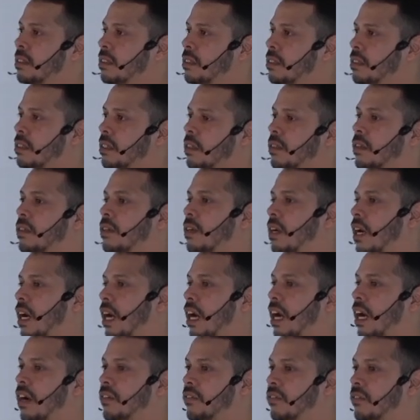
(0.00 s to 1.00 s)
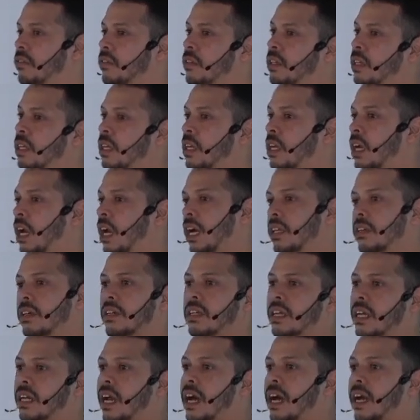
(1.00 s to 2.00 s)
So I have
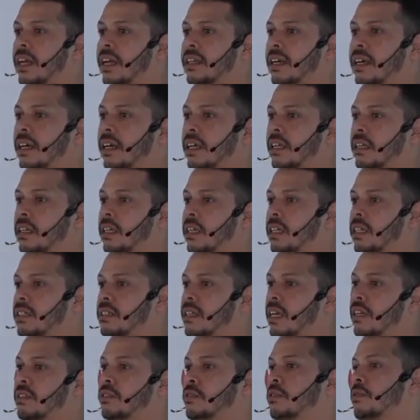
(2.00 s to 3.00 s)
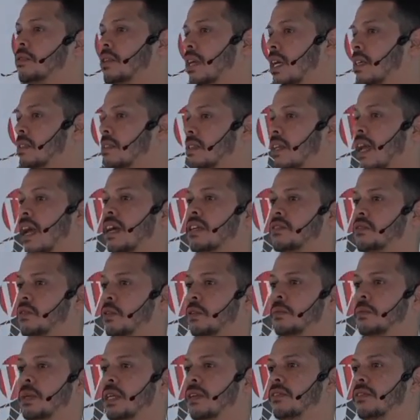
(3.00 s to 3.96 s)
another guy that starts to suggest tags for me.